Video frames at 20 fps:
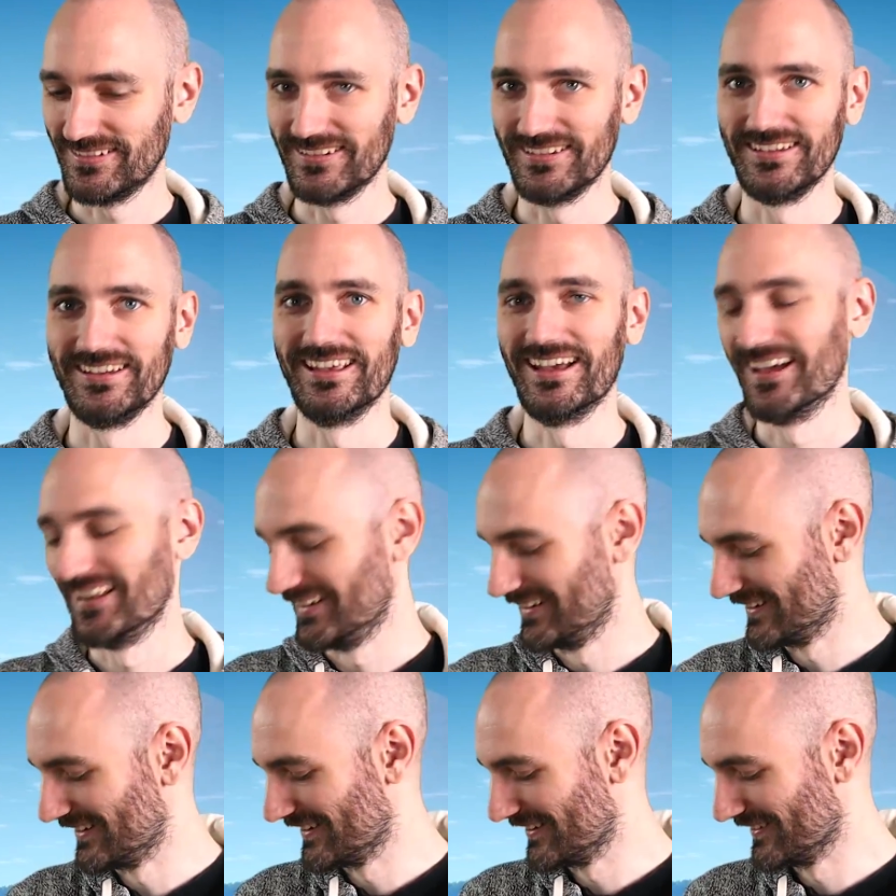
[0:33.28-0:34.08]
Yeah,
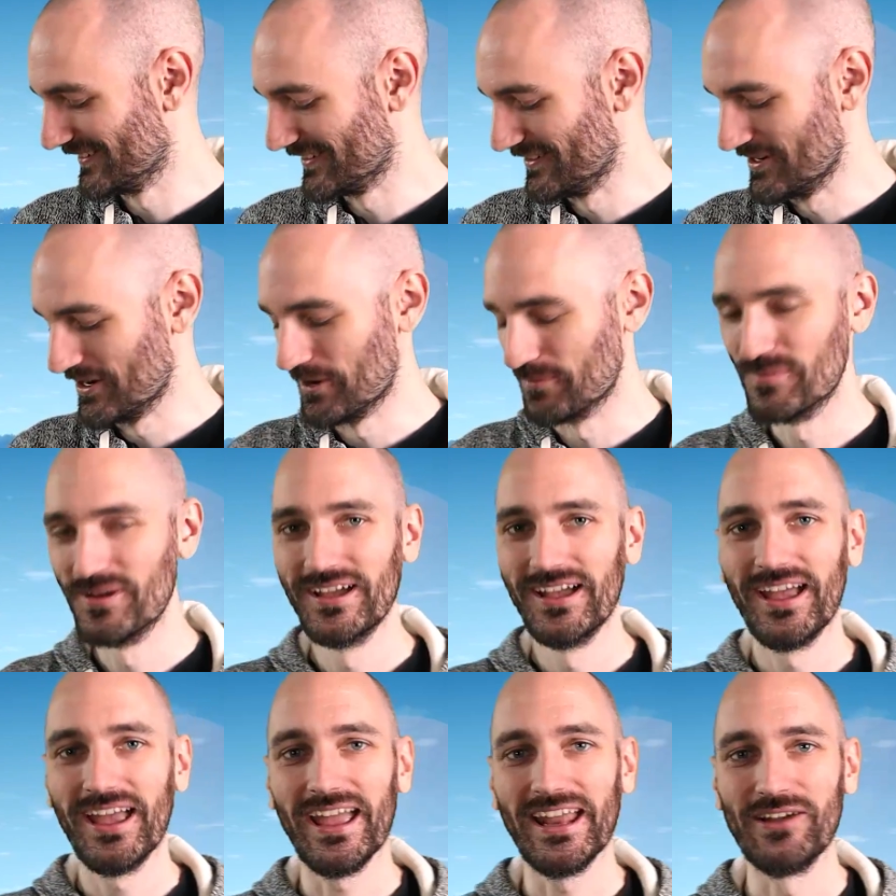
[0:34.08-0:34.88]
this is so
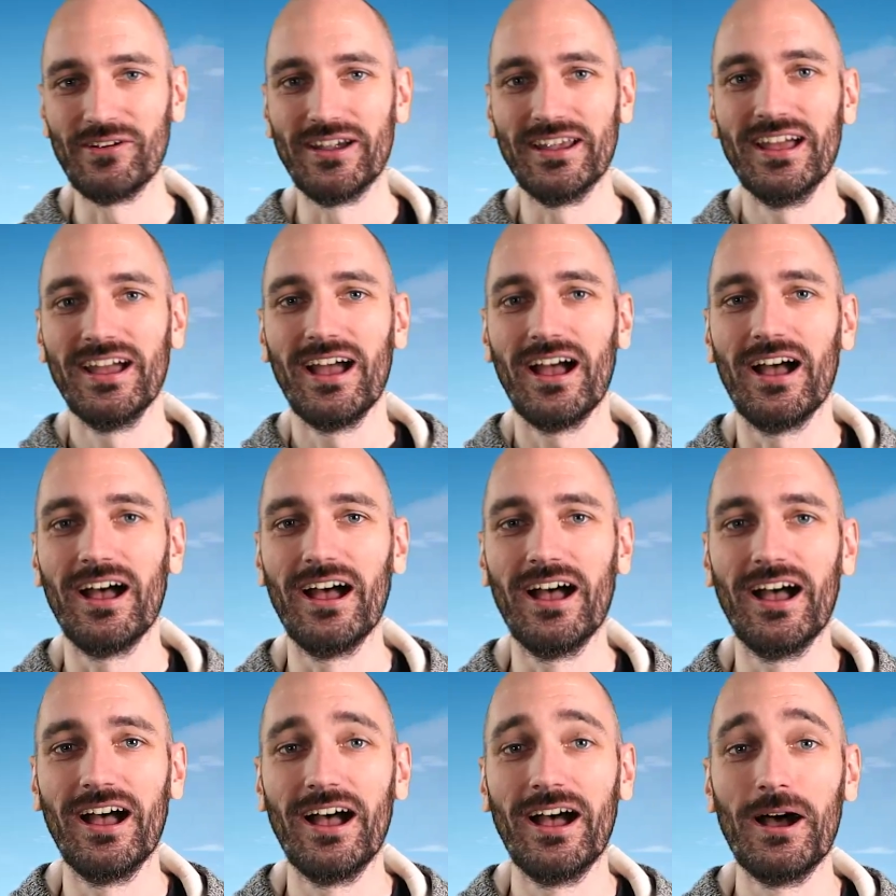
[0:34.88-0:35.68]
anyway,
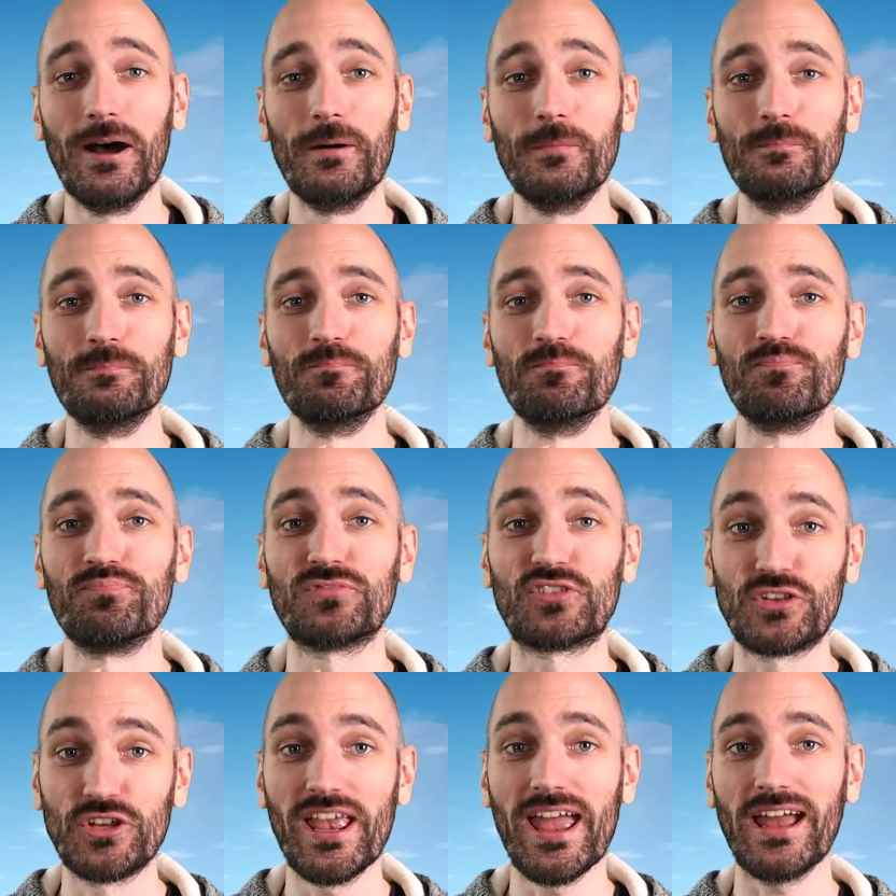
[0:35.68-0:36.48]

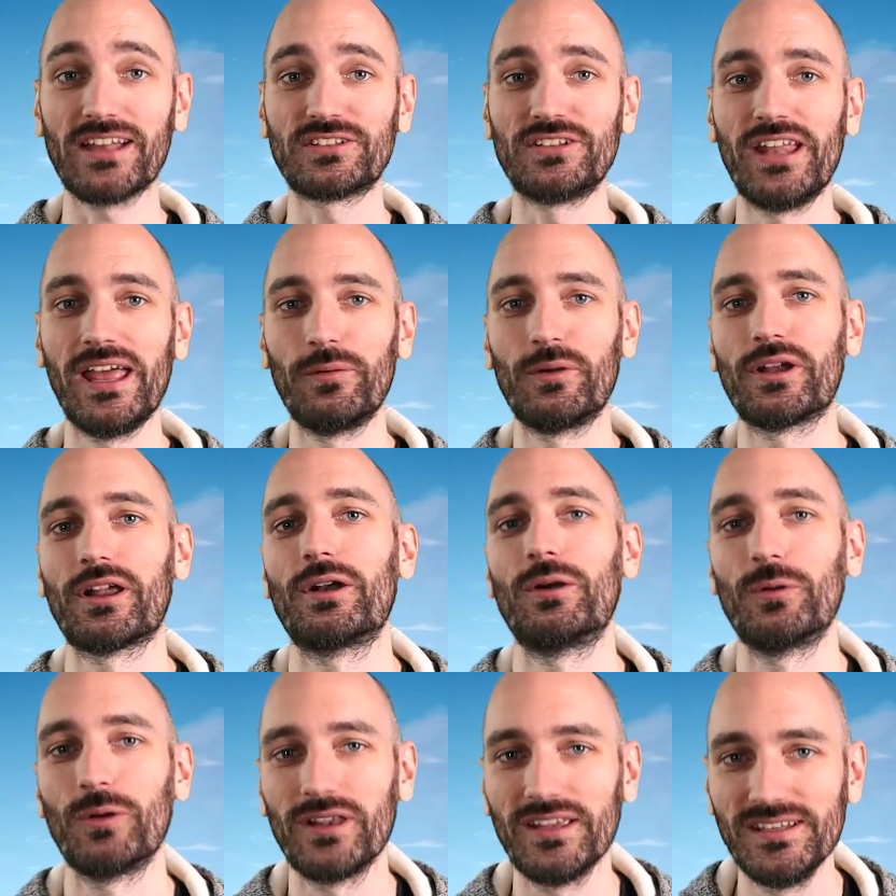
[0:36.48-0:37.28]
so yeah, today we're going
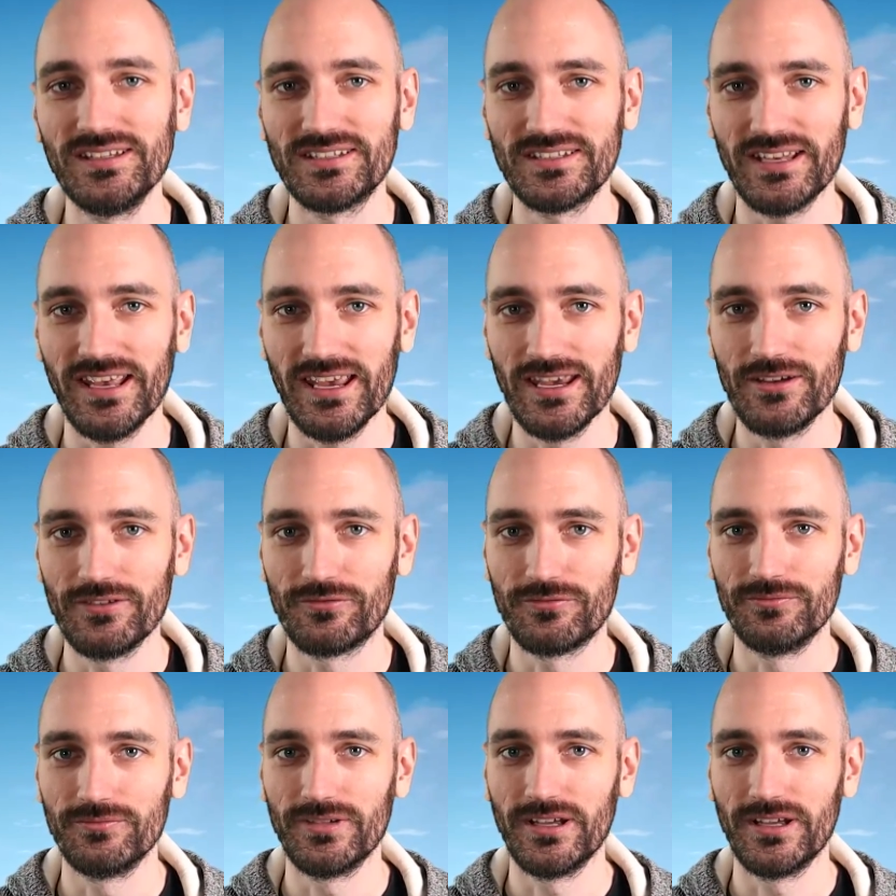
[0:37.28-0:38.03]
to release an